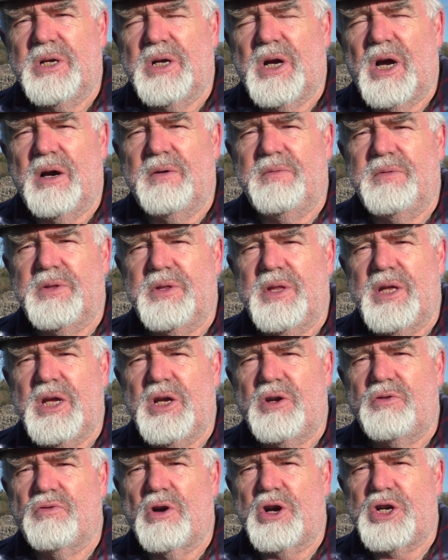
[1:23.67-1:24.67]
over the
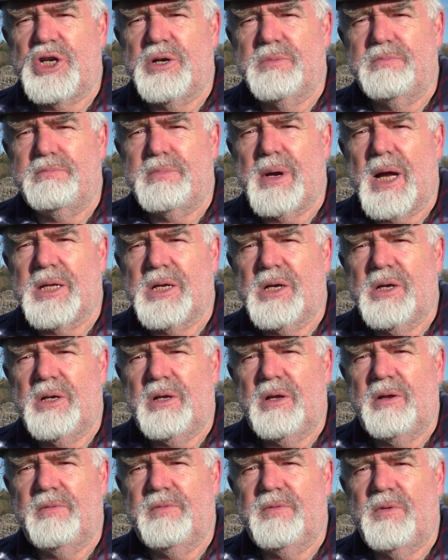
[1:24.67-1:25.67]
Gresham Manor
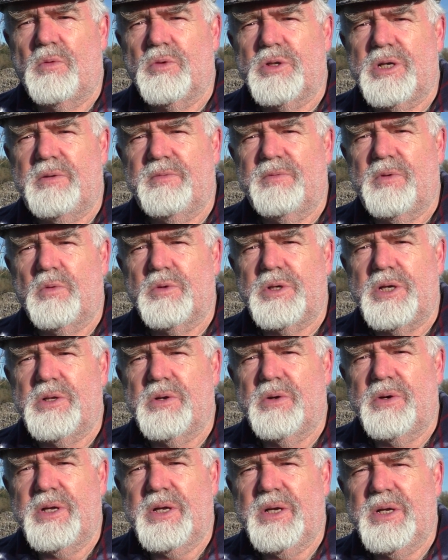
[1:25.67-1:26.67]
in
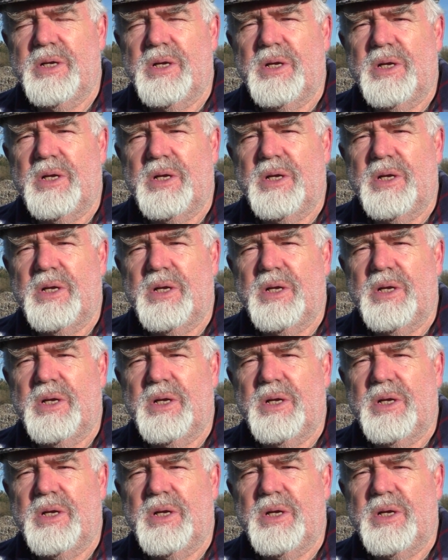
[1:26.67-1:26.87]
1449,